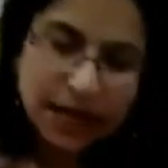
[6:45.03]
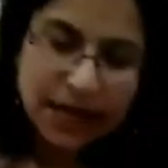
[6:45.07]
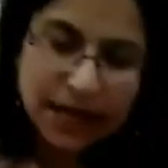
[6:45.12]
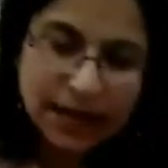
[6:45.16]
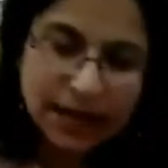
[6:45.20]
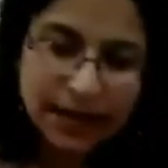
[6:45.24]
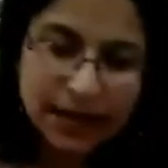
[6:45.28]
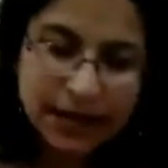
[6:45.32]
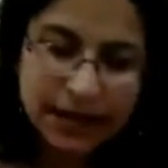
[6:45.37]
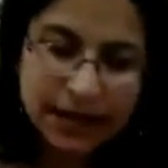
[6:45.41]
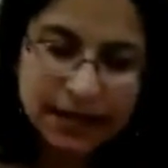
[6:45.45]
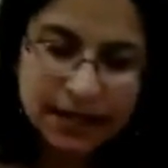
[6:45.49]

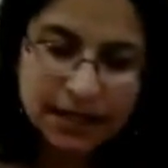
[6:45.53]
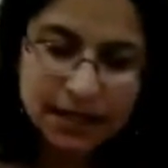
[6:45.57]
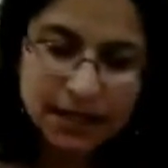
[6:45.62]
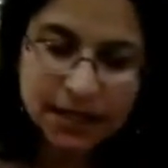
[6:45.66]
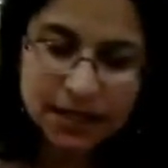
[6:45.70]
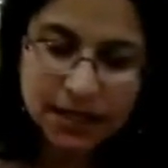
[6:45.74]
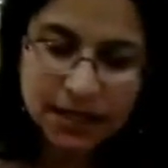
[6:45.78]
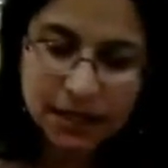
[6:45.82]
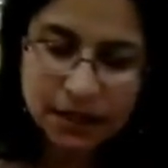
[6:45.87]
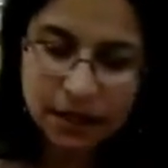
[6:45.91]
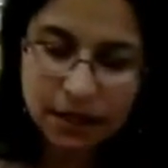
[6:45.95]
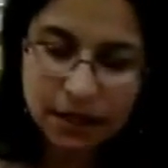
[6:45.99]
that
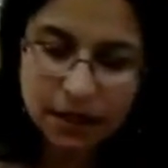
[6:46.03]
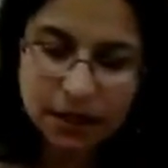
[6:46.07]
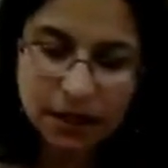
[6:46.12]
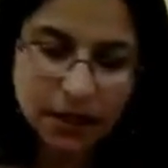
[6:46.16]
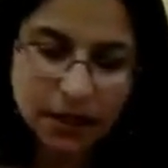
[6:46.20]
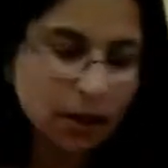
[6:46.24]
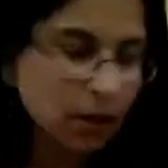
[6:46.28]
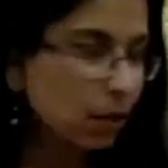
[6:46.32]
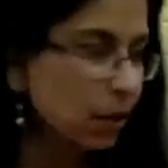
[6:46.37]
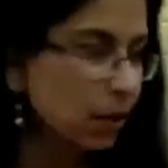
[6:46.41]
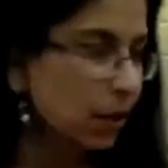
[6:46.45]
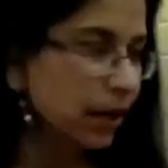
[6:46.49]
is
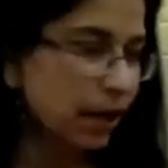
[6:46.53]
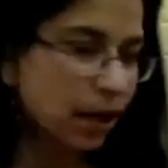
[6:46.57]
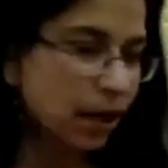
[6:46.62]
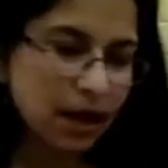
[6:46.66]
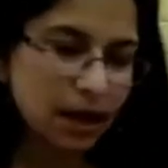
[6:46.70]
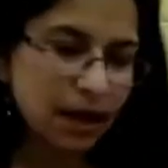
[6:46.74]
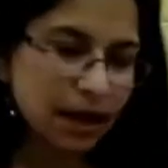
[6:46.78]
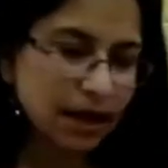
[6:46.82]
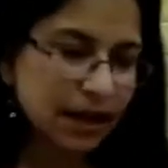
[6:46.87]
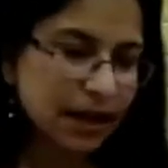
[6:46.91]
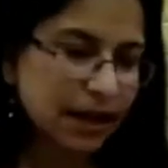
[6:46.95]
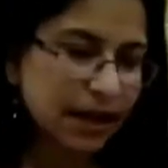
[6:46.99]
going
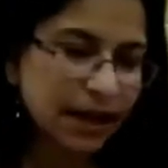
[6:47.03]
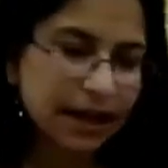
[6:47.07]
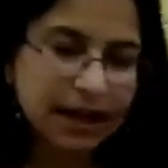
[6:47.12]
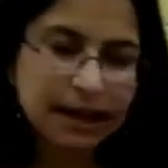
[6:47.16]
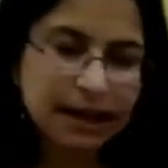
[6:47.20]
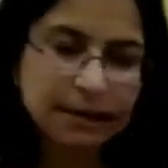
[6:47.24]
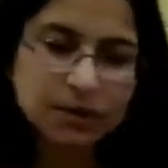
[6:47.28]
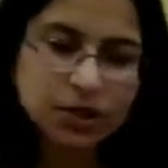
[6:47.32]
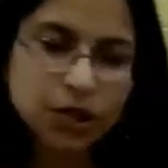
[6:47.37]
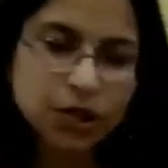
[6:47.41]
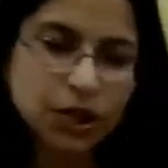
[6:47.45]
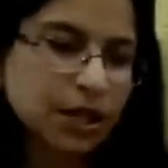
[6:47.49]
on, and
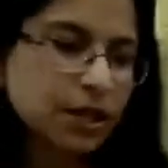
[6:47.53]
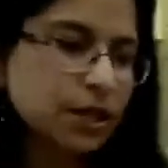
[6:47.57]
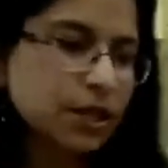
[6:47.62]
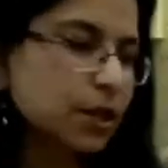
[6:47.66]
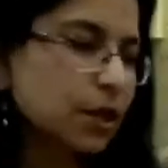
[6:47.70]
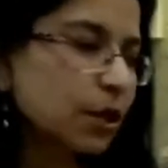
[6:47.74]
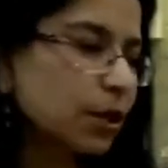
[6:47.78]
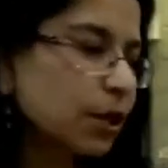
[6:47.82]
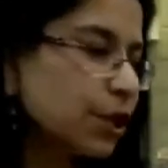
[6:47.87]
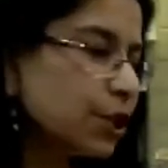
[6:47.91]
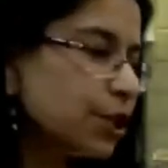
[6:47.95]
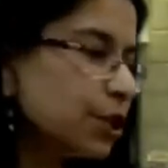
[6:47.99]
I'm
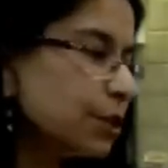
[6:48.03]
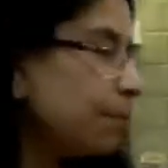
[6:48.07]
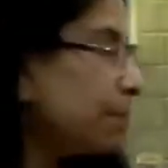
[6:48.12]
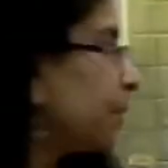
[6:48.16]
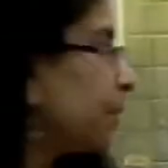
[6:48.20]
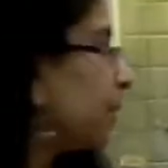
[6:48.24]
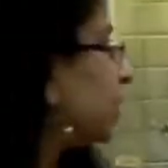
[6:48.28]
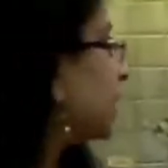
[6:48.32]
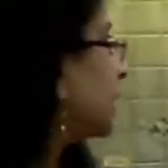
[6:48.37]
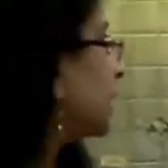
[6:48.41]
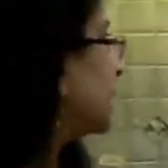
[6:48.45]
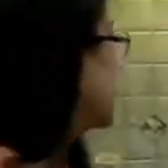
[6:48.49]
just going to
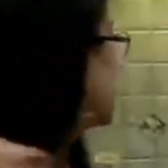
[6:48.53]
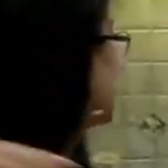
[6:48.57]
put